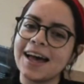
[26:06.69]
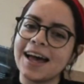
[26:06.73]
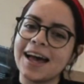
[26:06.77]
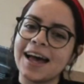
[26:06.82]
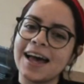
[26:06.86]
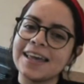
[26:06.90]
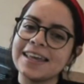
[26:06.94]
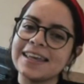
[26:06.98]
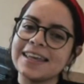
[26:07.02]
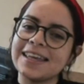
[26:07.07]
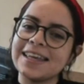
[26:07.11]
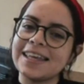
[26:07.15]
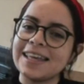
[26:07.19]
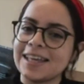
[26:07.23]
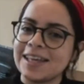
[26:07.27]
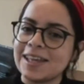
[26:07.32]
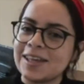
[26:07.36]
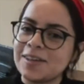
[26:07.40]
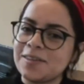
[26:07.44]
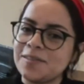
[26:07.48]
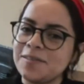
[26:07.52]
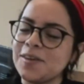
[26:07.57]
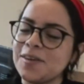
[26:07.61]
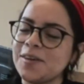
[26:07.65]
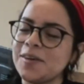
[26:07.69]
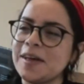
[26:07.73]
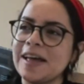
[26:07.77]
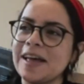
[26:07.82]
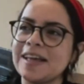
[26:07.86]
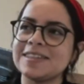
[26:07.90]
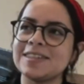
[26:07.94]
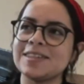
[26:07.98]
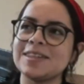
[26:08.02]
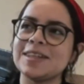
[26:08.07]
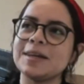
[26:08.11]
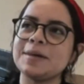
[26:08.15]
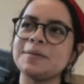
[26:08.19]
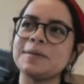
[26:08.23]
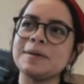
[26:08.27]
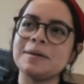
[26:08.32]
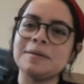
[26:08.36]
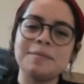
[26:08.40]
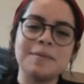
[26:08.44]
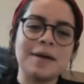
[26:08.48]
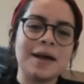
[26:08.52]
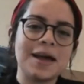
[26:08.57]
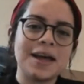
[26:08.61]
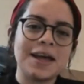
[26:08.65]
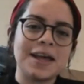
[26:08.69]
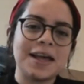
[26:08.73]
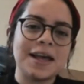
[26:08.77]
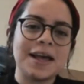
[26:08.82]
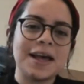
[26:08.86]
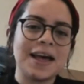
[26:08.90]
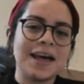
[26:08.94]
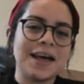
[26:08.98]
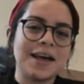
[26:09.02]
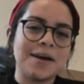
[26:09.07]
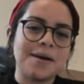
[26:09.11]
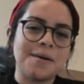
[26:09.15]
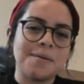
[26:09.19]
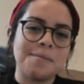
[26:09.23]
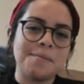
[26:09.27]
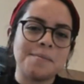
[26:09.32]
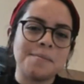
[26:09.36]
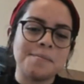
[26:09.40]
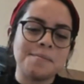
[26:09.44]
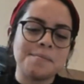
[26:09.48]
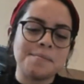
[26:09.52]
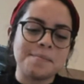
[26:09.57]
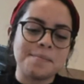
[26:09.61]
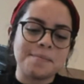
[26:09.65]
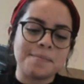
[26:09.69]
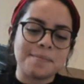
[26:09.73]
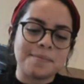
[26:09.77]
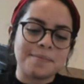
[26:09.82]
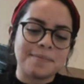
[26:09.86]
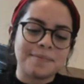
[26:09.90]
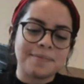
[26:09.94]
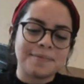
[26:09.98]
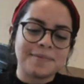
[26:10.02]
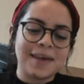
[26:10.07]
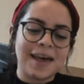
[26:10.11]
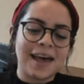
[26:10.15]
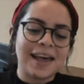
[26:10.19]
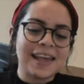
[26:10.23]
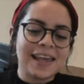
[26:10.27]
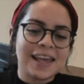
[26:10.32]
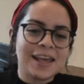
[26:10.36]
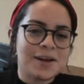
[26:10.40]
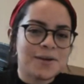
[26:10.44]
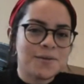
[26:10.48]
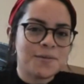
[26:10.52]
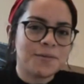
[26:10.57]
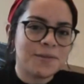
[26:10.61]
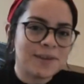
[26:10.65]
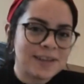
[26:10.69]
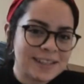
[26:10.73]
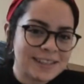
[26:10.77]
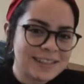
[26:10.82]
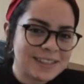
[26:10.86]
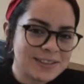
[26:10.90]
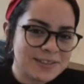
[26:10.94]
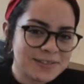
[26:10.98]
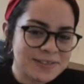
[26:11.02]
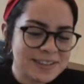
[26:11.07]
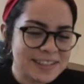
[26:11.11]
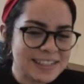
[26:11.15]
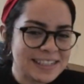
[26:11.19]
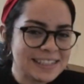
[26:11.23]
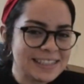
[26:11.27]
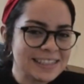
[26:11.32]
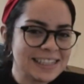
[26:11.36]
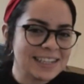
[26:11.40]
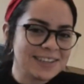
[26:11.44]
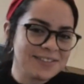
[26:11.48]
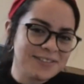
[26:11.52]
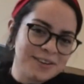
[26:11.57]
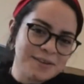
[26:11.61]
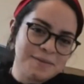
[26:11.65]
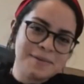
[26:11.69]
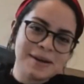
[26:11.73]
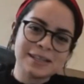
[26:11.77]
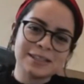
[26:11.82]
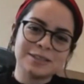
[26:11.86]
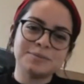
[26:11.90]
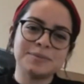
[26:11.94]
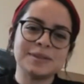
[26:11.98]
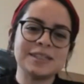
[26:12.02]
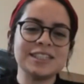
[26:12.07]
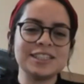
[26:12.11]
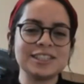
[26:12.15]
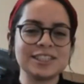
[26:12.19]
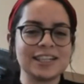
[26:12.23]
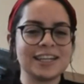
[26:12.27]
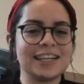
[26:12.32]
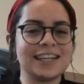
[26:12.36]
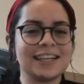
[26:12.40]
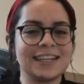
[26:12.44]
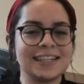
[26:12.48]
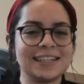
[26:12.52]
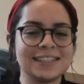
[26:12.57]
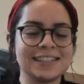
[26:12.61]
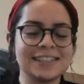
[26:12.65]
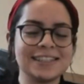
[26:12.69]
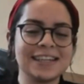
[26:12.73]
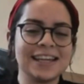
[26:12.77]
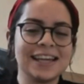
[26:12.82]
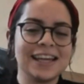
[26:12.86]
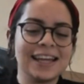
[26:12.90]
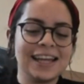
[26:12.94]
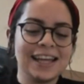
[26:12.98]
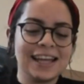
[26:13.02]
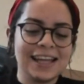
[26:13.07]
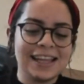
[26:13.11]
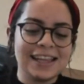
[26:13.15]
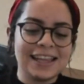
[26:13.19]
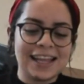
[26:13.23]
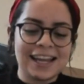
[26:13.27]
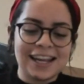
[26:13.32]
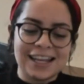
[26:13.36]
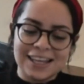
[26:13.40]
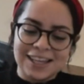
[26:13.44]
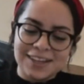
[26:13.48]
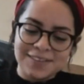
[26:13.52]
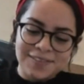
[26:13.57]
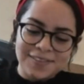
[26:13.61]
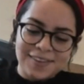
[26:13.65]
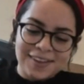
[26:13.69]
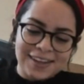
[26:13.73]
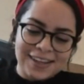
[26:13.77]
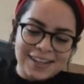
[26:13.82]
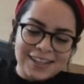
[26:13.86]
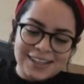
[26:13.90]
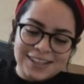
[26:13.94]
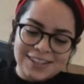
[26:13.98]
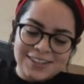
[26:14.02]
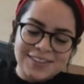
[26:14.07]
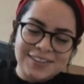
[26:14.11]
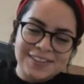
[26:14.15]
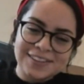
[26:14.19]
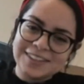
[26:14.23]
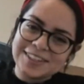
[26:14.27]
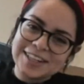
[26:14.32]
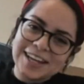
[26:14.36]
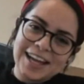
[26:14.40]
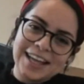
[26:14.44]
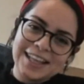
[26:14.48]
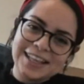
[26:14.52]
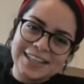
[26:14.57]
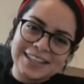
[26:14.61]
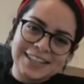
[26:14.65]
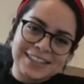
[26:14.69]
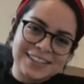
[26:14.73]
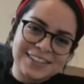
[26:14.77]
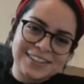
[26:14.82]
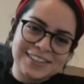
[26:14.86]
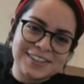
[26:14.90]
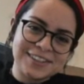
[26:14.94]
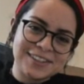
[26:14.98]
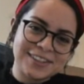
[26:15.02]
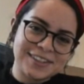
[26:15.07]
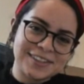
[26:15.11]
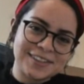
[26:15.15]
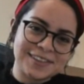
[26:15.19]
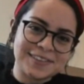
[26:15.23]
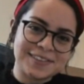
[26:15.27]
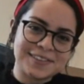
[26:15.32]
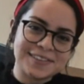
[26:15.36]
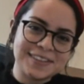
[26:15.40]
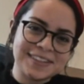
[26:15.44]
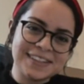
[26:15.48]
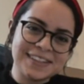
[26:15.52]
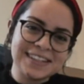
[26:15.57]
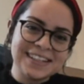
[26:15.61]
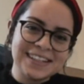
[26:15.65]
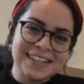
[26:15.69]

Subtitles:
Okay, so like one of my I can't wait to read like from my speech is that I give like a little challenge to